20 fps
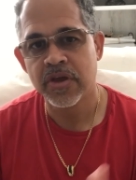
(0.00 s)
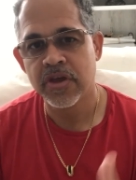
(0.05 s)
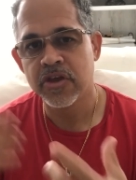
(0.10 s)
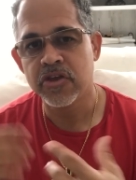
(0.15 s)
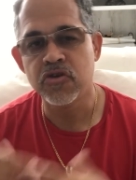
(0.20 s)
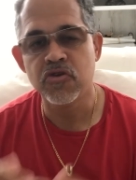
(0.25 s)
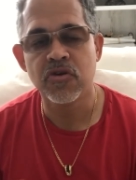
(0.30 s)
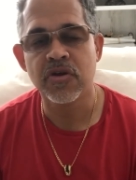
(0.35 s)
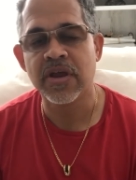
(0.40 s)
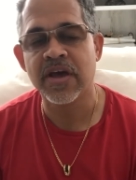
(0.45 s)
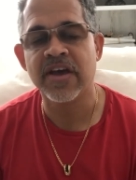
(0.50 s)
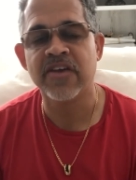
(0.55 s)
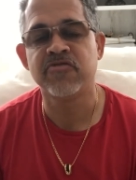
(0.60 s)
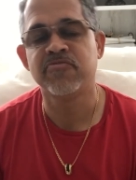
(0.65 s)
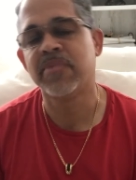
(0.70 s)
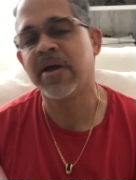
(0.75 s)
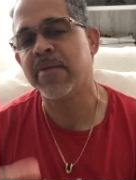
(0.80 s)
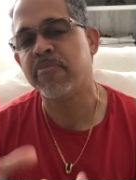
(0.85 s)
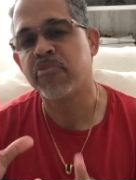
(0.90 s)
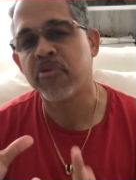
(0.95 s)
Utilize
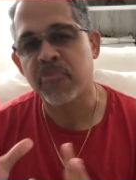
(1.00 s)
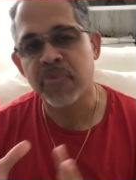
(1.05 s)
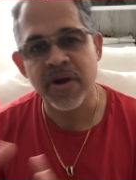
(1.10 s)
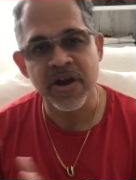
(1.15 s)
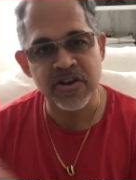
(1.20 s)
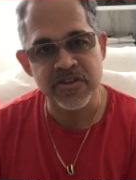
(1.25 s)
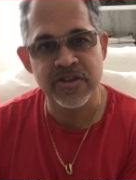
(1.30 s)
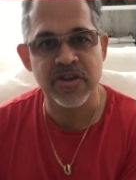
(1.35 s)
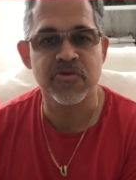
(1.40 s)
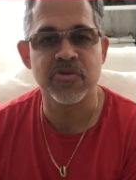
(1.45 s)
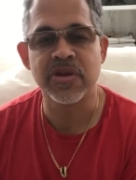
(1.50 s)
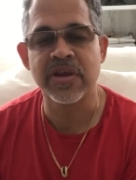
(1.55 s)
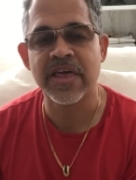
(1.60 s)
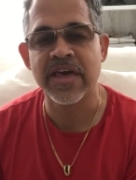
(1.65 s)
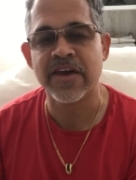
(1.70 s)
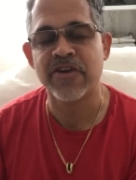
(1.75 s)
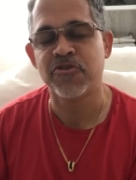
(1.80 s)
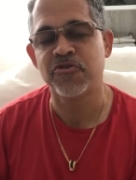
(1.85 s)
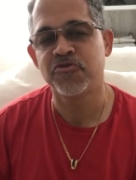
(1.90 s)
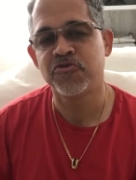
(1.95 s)
my proprietary
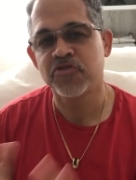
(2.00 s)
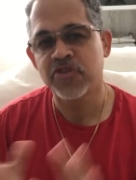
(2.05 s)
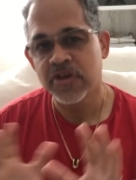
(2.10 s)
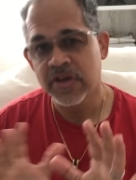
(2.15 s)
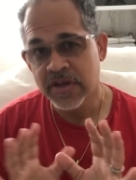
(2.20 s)
letters